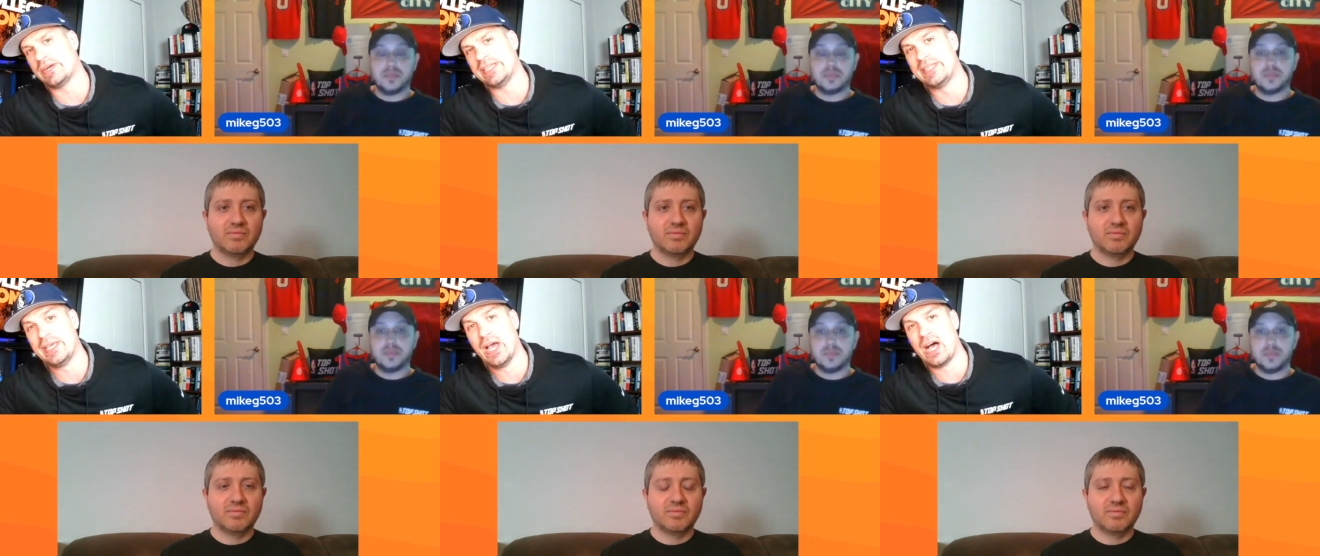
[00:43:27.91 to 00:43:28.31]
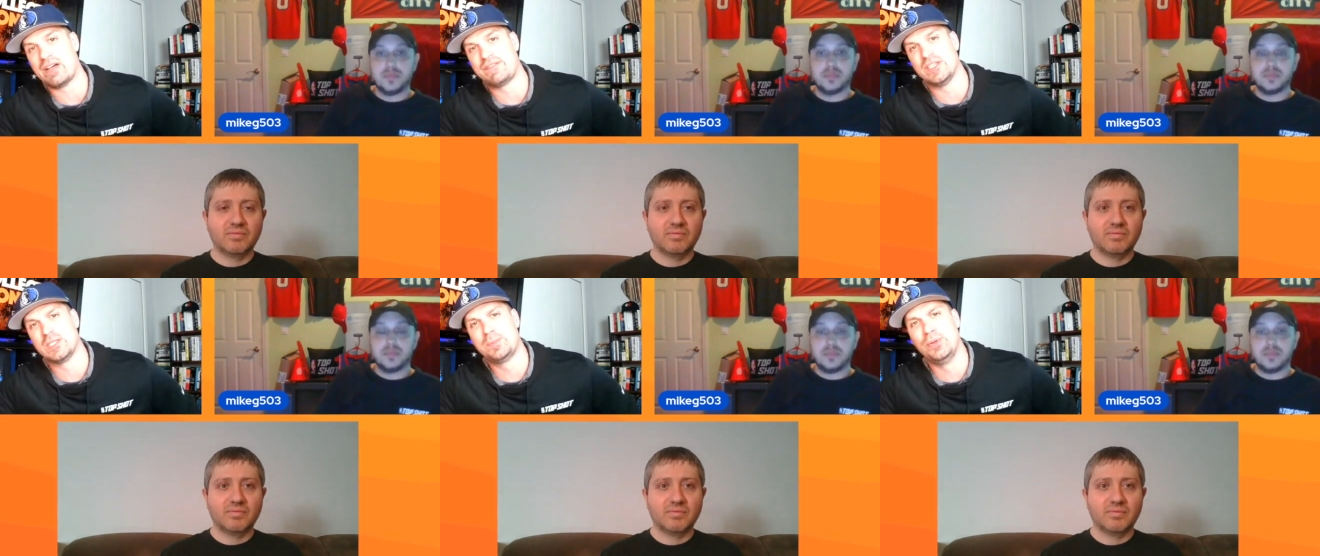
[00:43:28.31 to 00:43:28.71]
Speaker 1: are at the
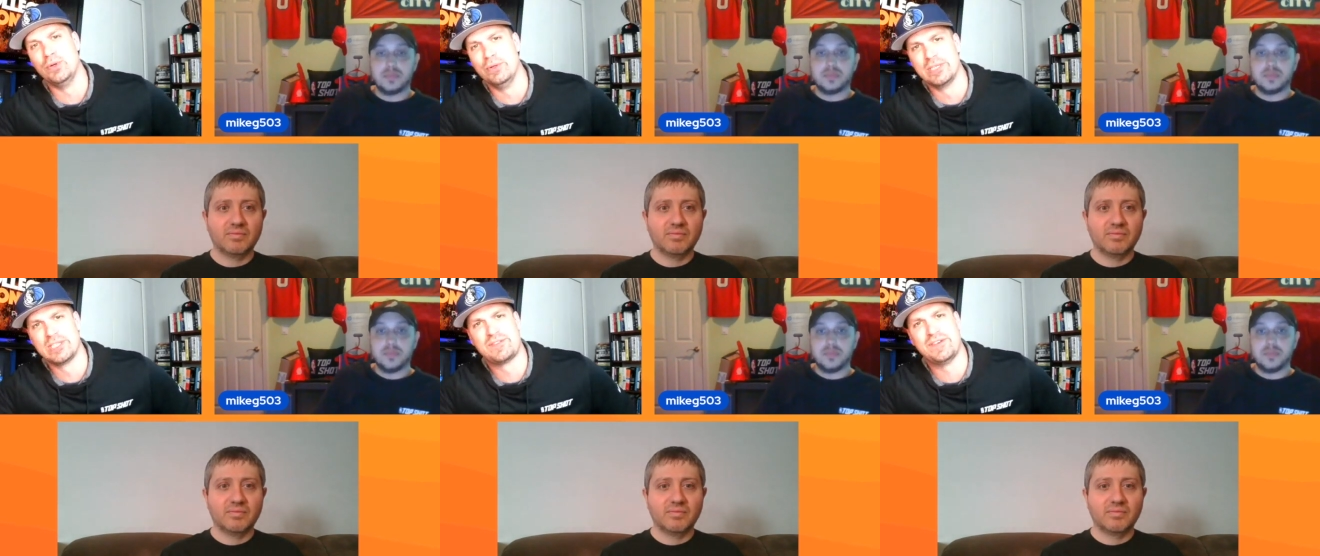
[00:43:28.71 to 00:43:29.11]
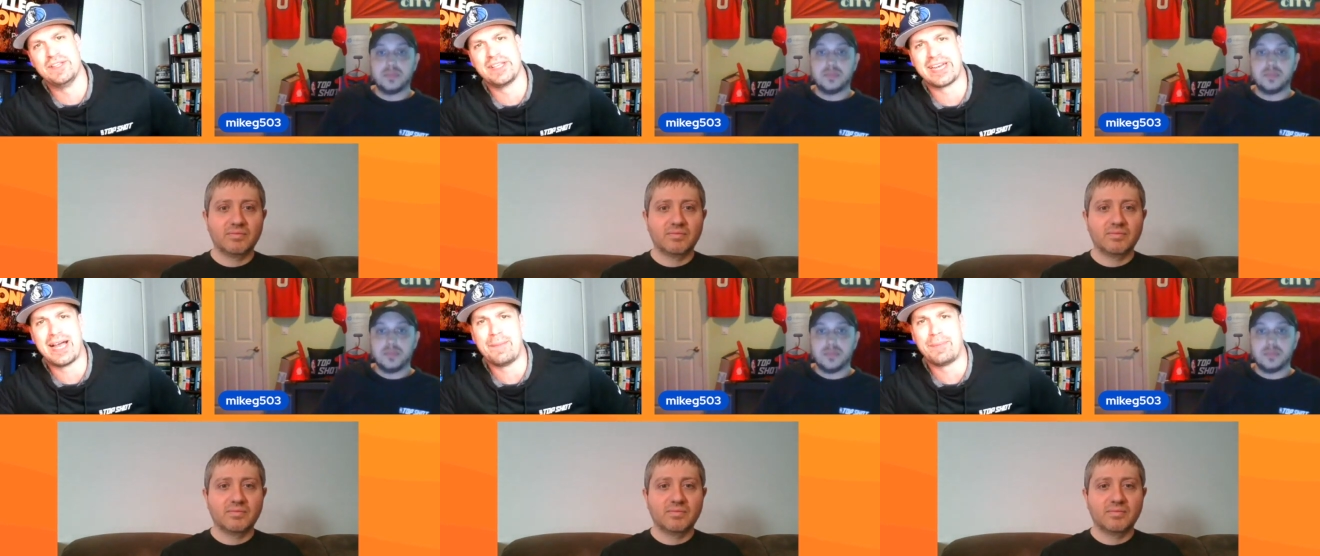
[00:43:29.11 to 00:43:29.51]
office pools
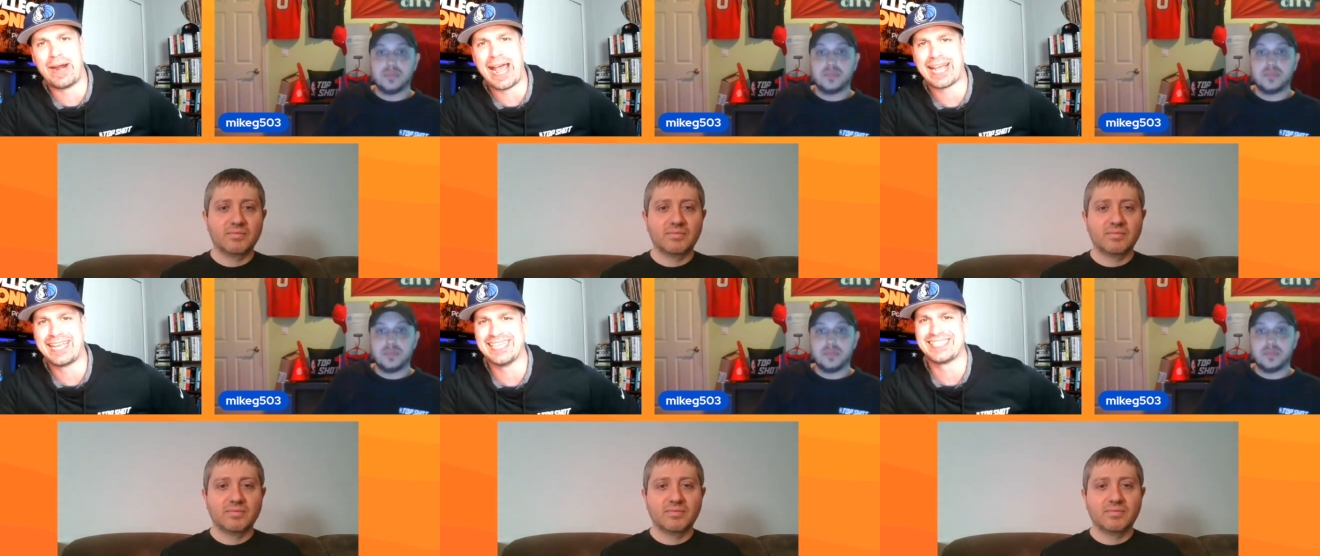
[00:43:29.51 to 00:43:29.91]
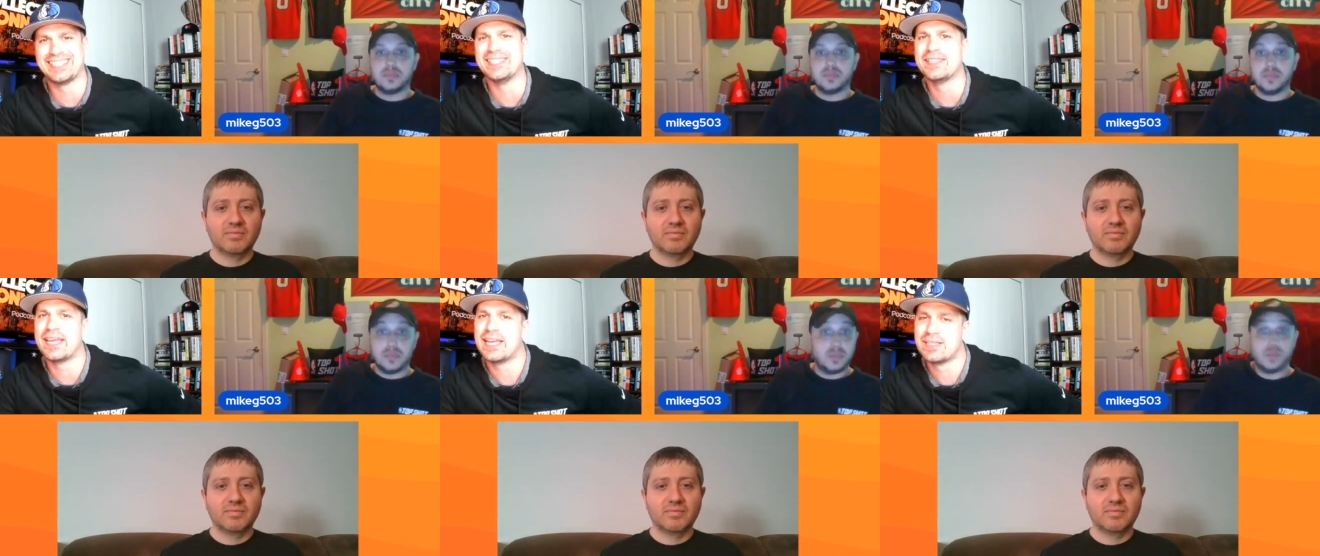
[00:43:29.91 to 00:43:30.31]
filling out brackets
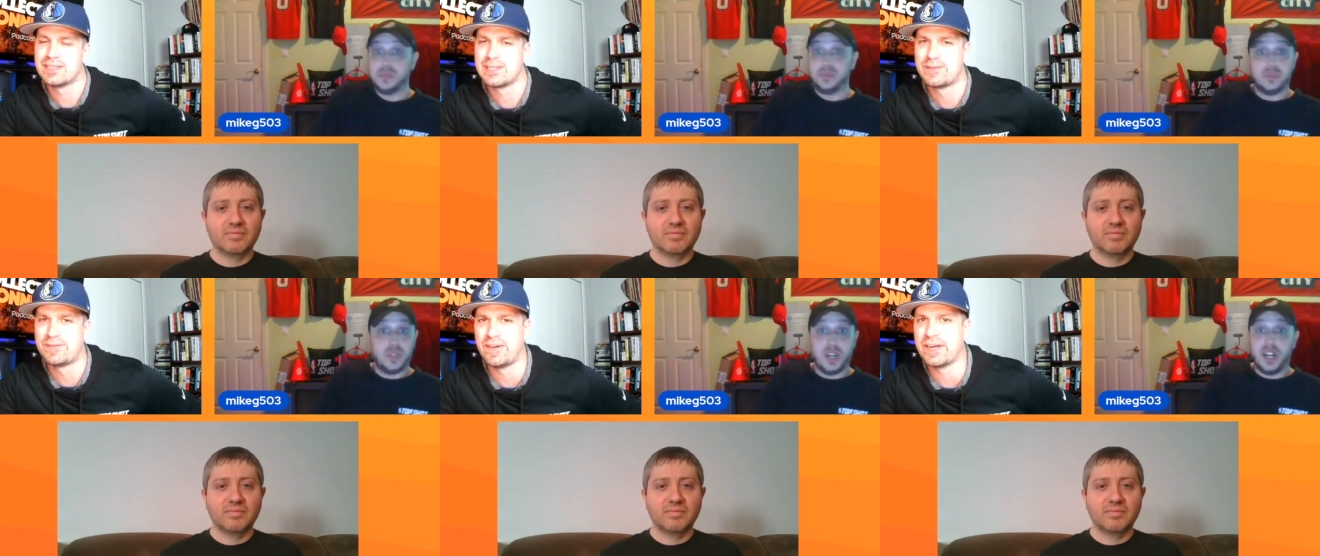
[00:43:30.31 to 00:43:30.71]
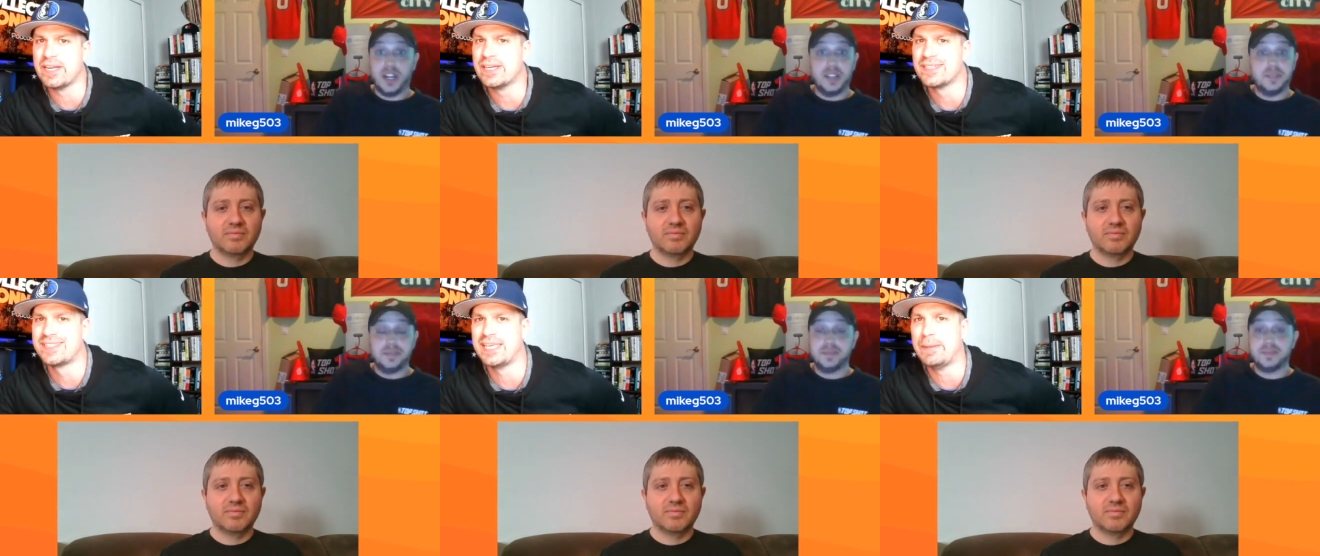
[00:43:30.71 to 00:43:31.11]
and things. It's right.
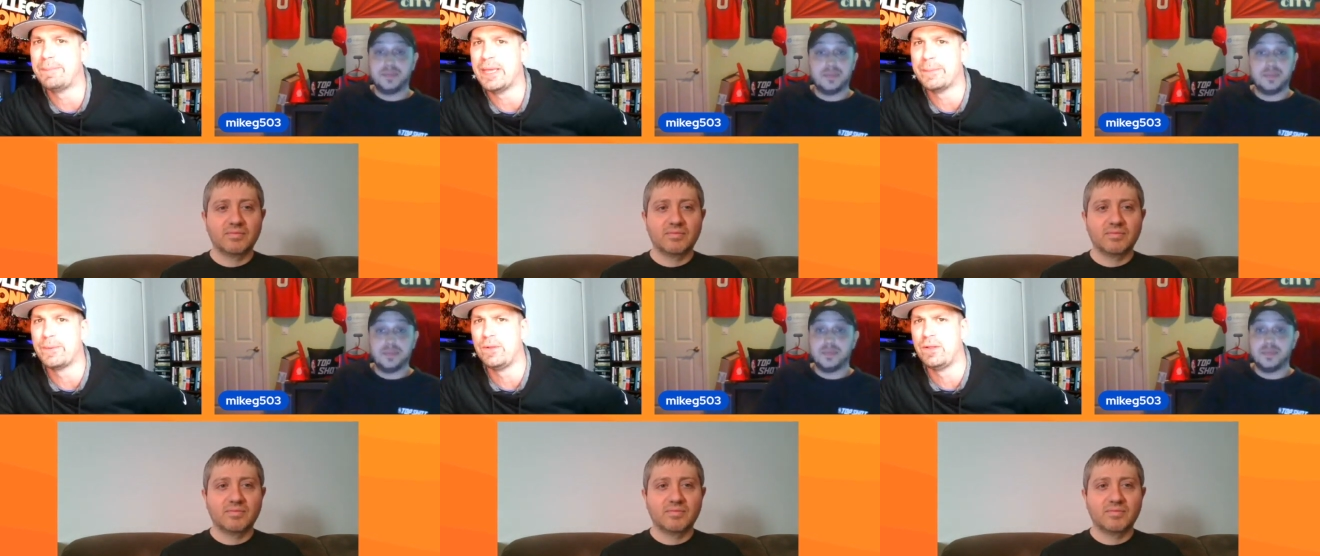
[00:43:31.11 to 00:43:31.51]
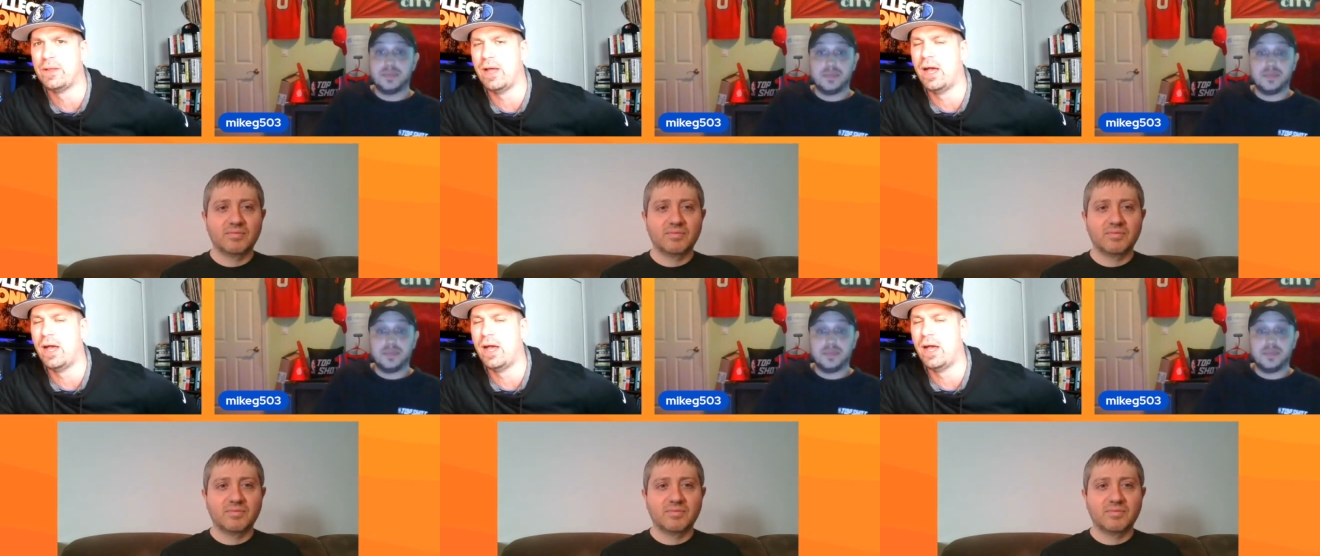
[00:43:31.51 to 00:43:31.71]
fun to see people